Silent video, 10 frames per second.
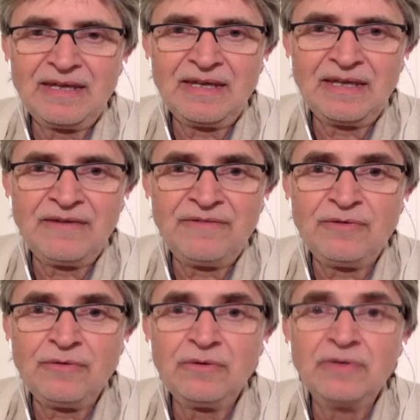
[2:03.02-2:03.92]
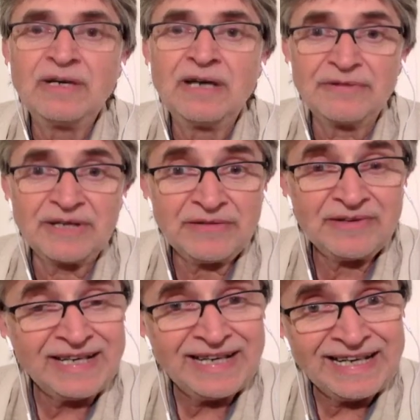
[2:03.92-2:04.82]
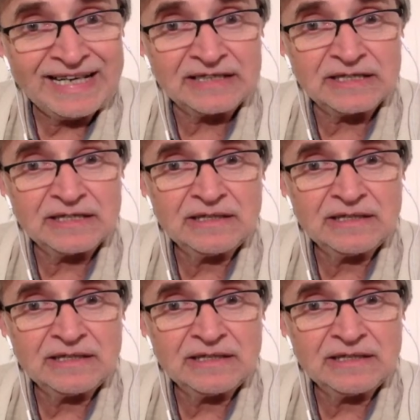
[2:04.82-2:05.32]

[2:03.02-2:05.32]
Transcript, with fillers: if you have ever had